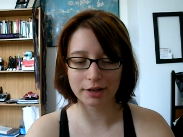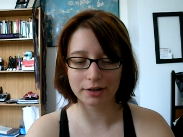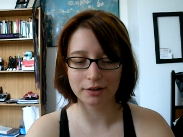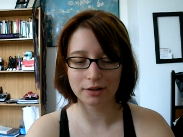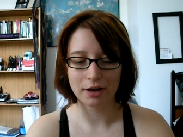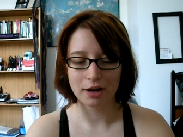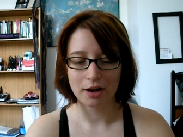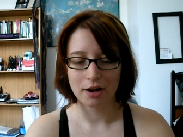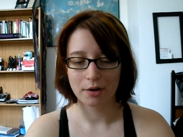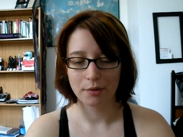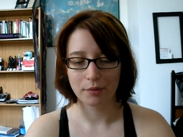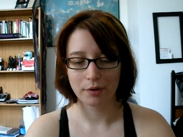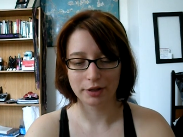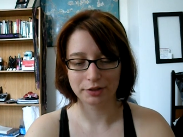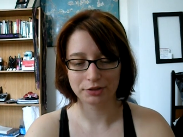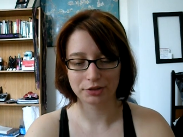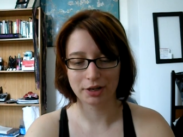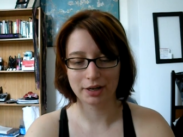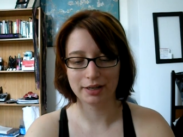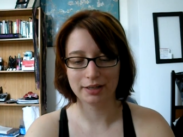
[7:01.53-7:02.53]
fun
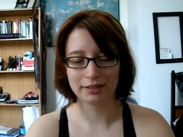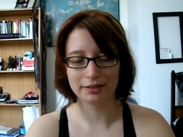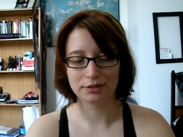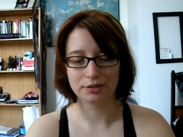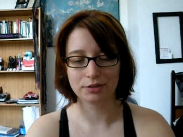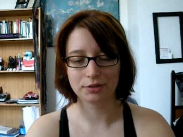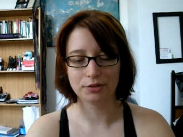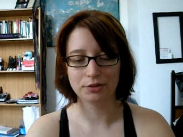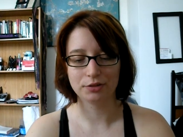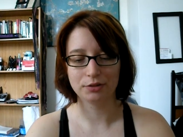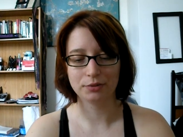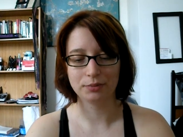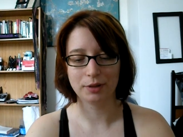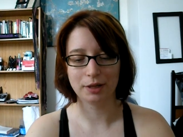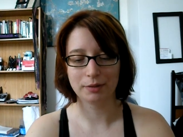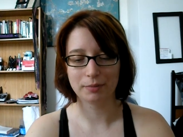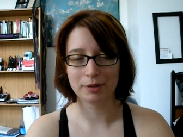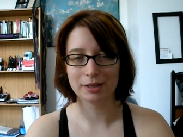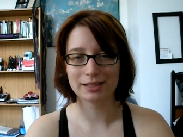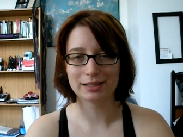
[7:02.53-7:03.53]
while trying to
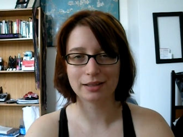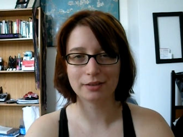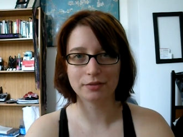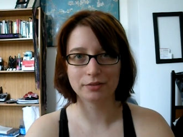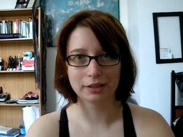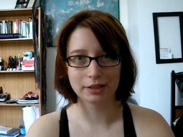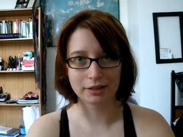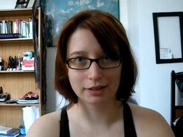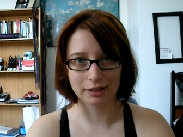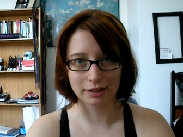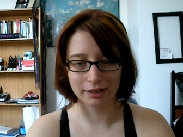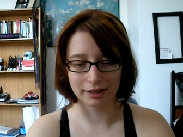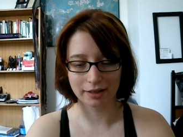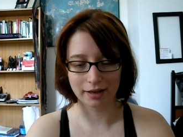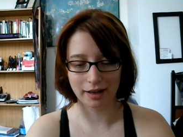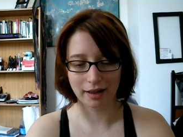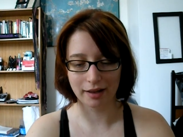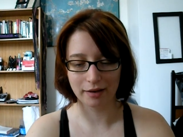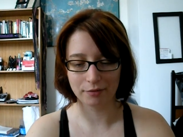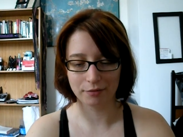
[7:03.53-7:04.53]
make myself look good
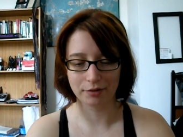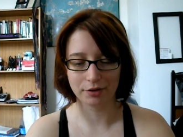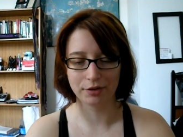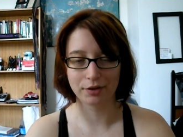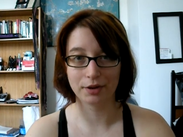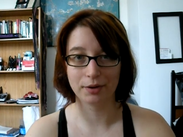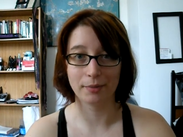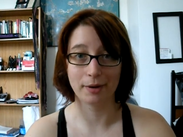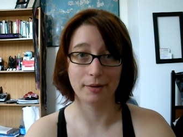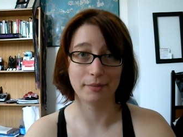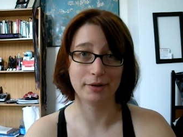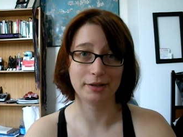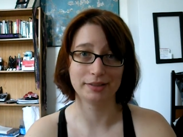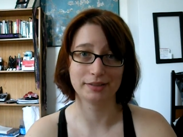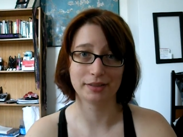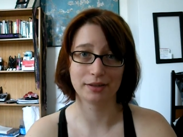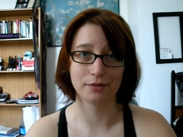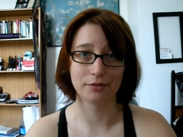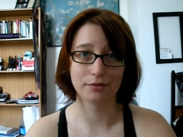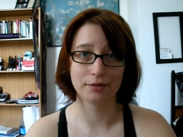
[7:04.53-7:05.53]
and feel good about
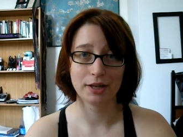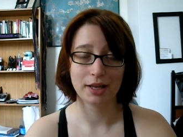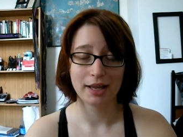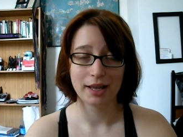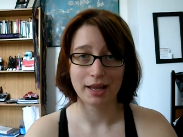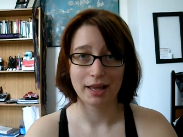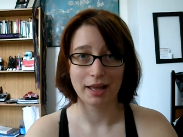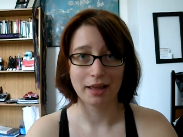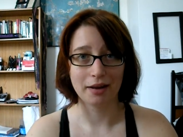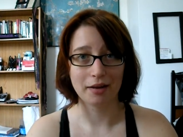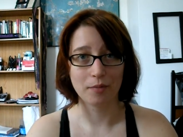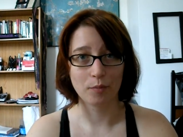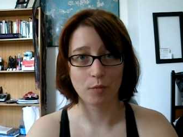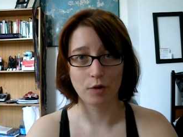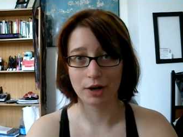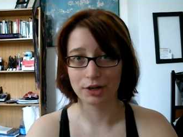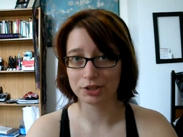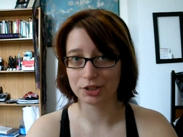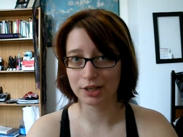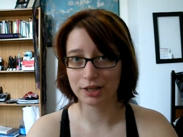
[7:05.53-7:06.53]
myself. And
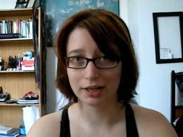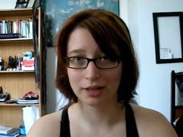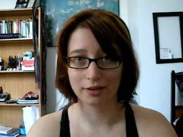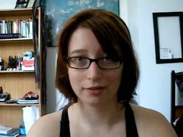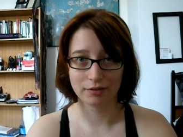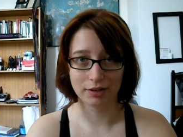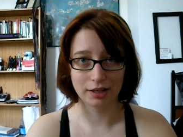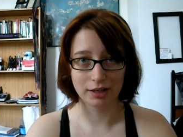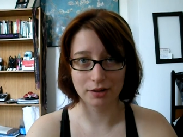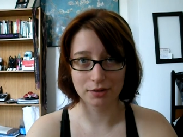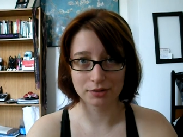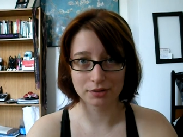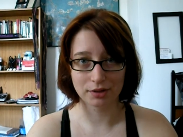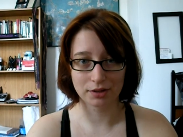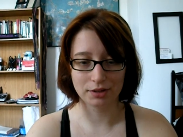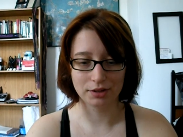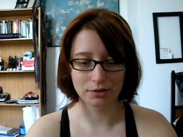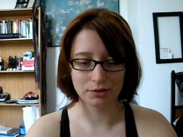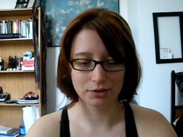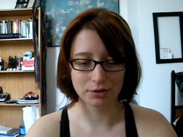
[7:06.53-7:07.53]
I'm watching videos
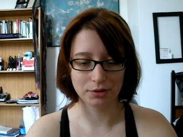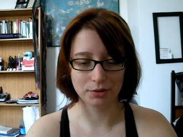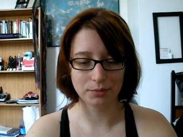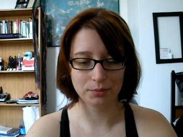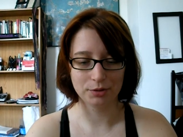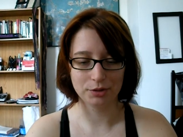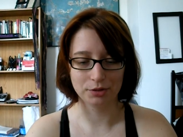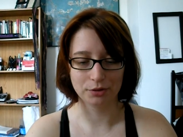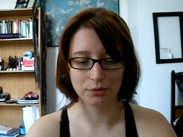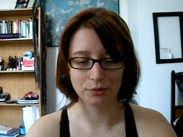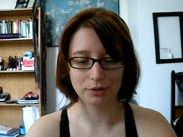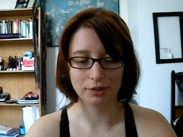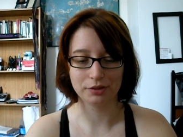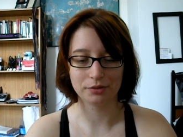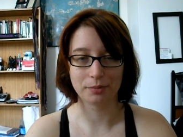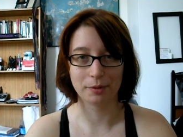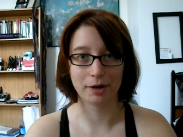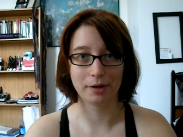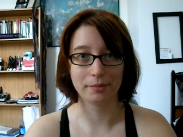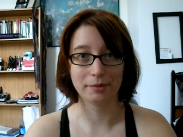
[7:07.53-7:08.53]
on YouTube to
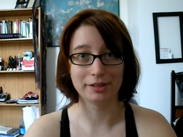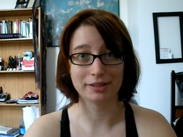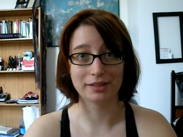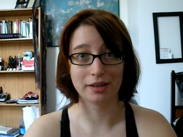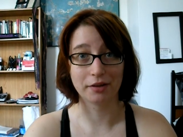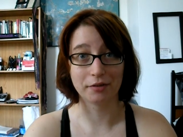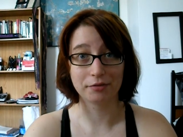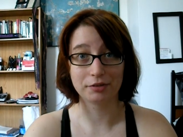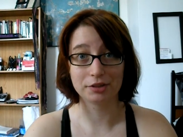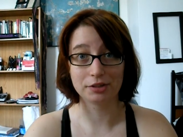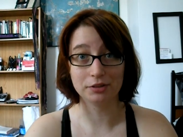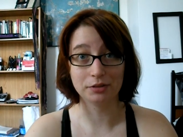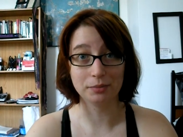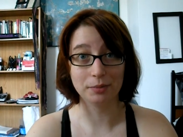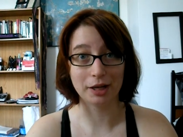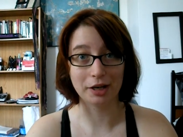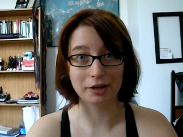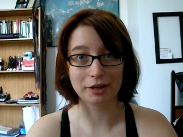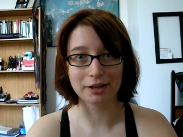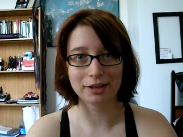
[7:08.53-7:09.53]
inspire myself to
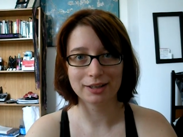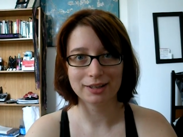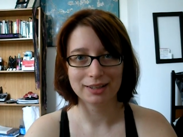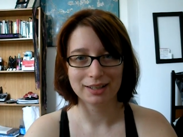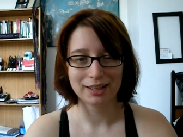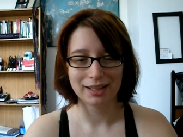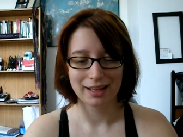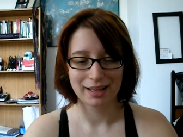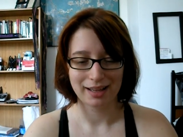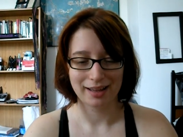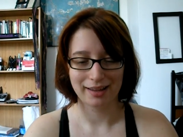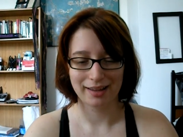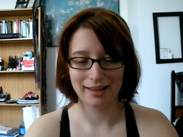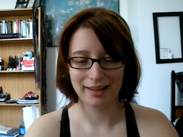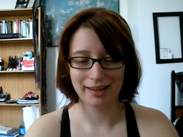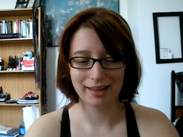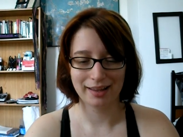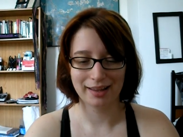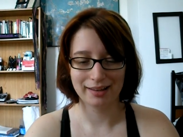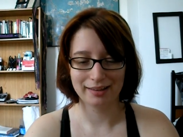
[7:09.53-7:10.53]
do better.
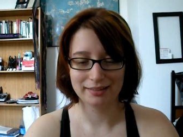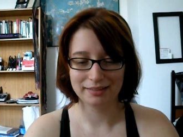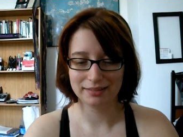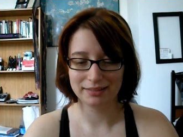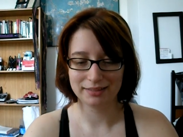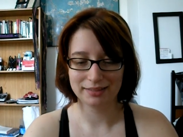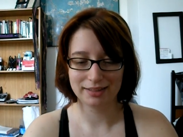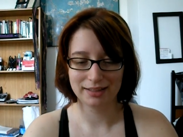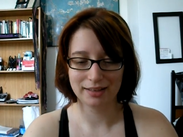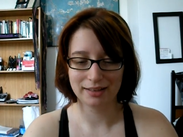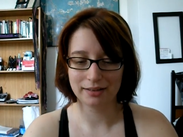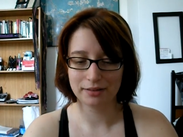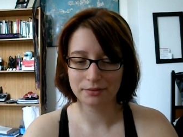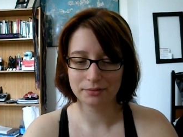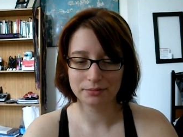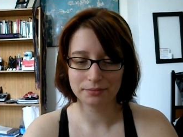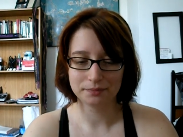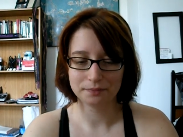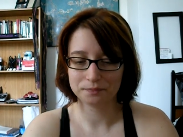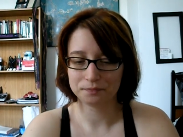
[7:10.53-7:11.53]
And you
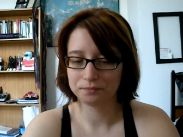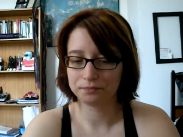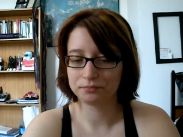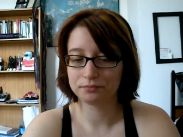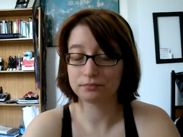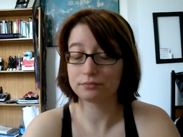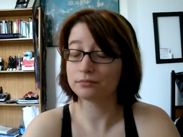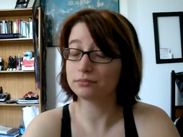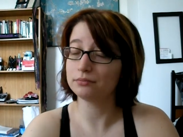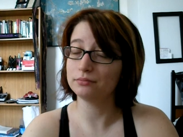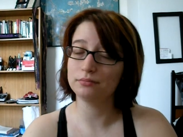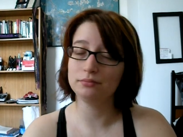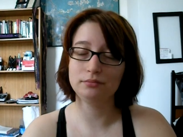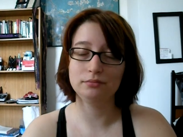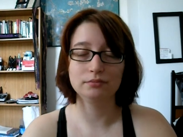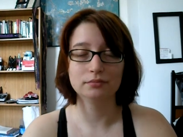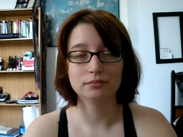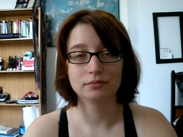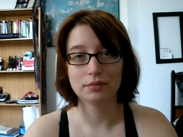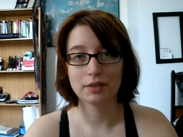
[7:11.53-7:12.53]
know,
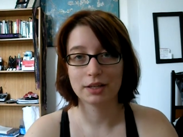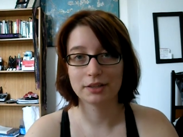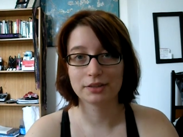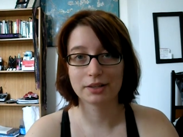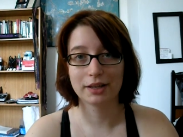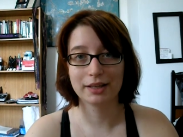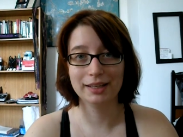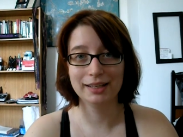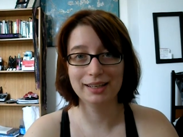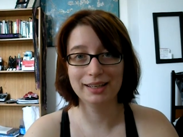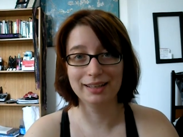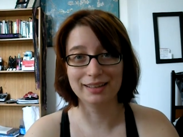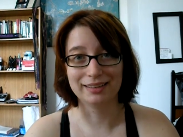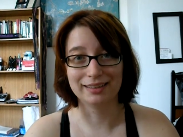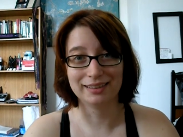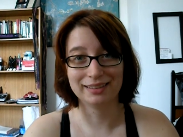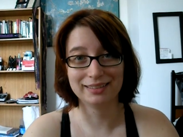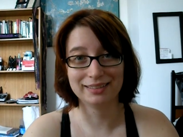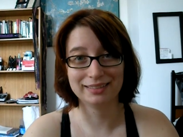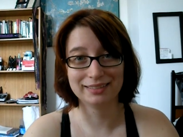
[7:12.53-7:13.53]
that's all I
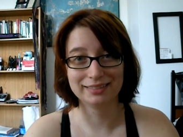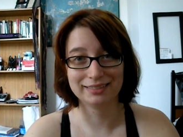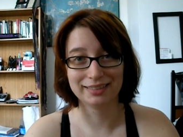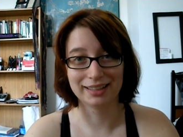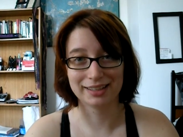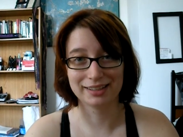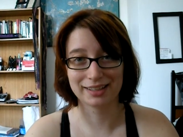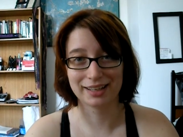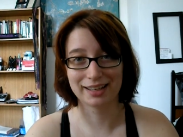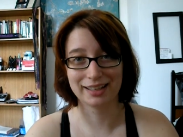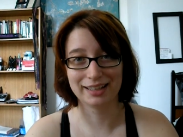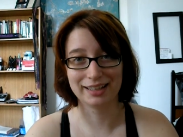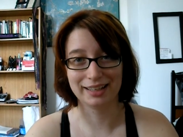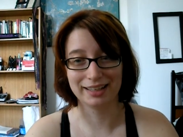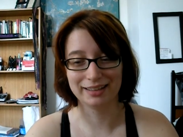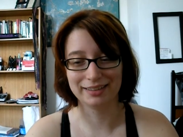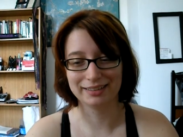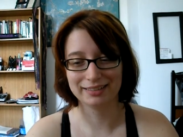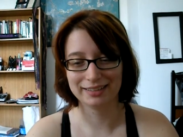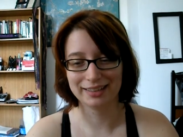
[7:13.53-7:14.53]
need. That's all I
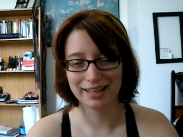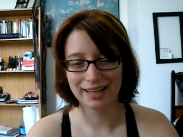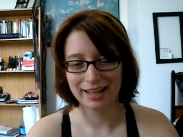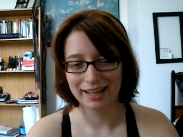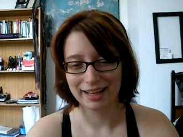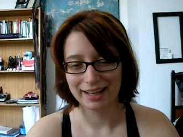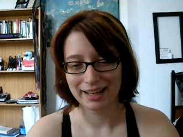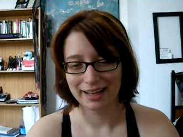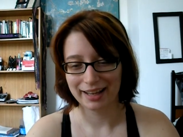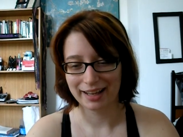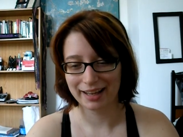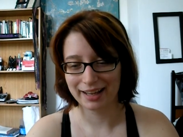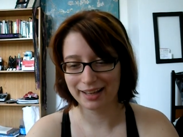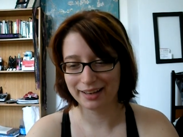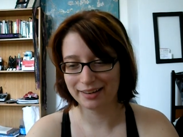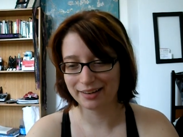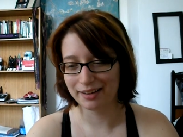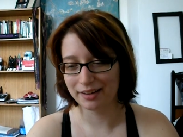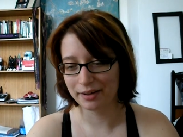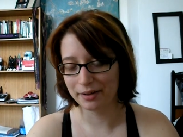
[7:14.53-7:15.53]
need.
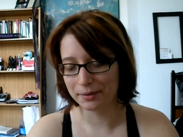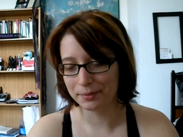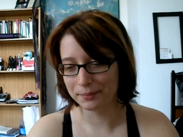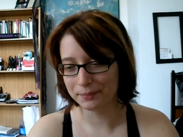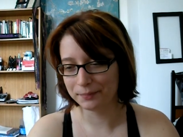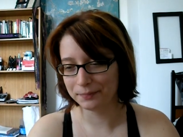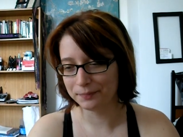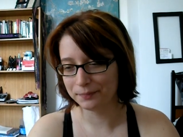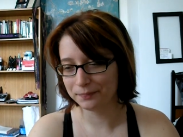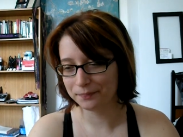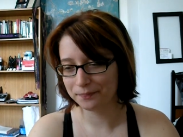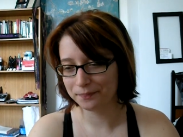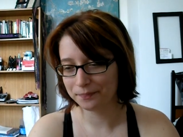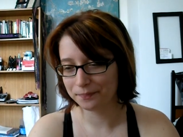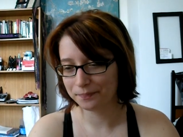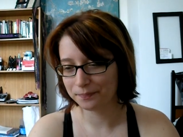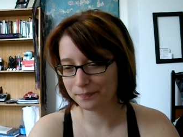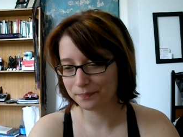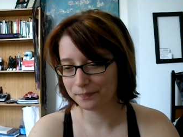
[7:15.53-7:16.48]
And um,